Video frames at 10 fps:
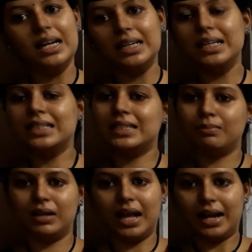
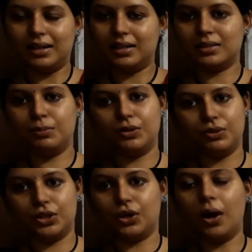dissimilarities
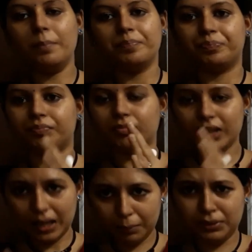between
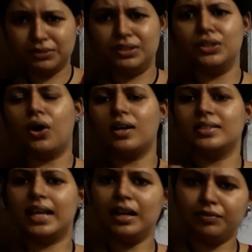
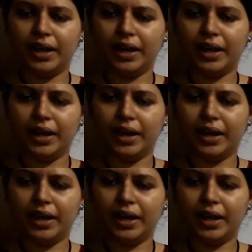yourself